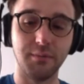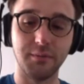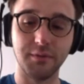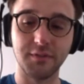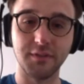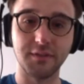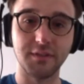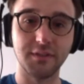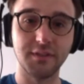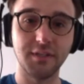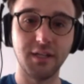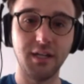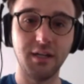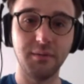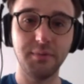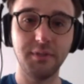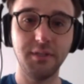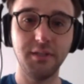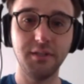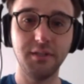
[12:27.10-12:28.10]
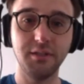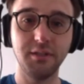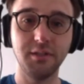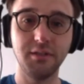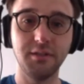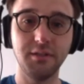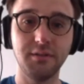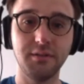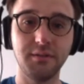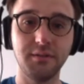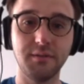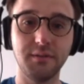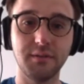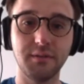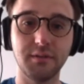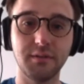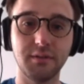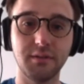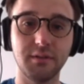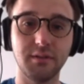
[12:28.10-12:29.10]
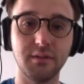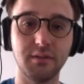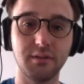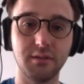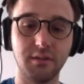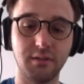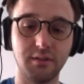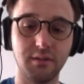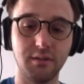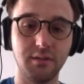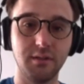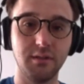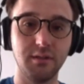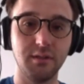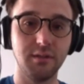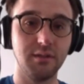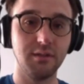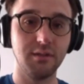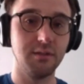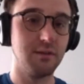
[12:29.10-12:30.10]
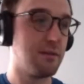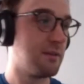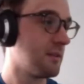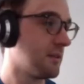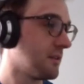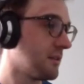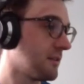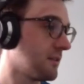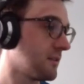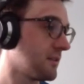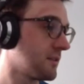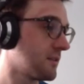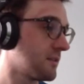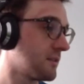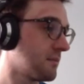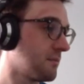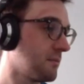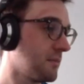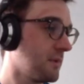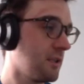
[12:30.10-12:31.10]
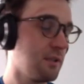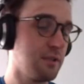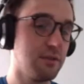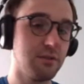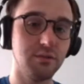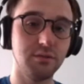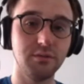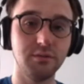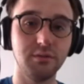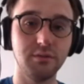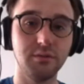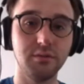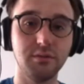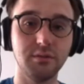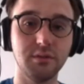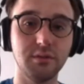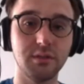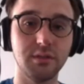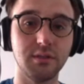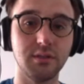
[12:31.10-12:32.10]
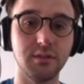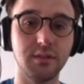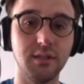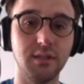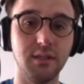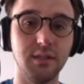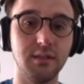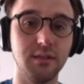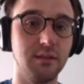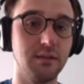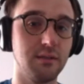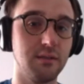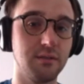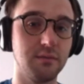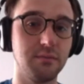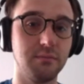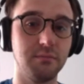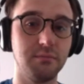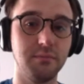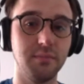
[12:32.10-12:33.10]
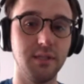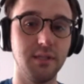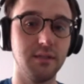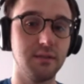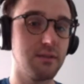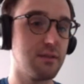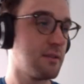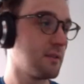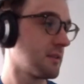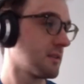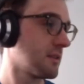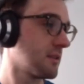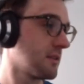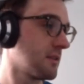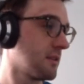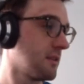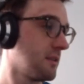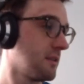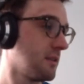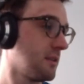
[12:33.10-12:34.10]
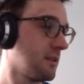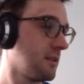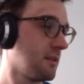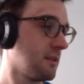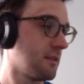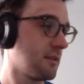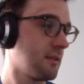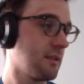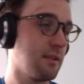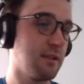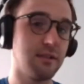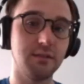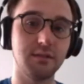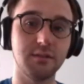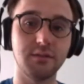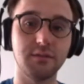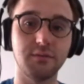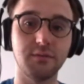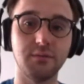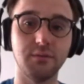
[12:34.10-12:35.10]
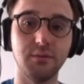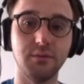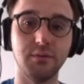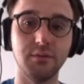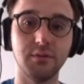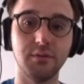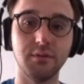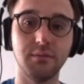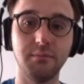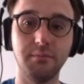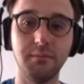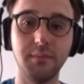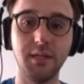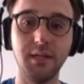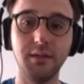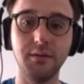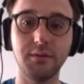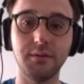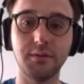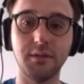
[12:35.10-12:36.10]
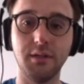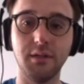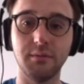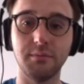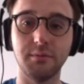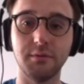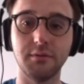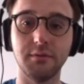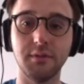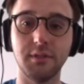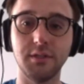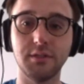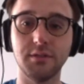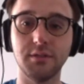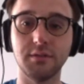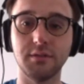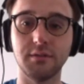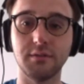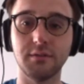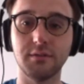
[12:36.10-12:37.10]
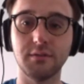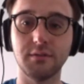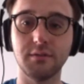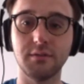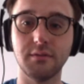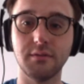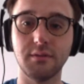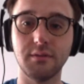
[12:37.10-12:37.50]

Add a few comments at the top here. This module contains basic tests for math operations.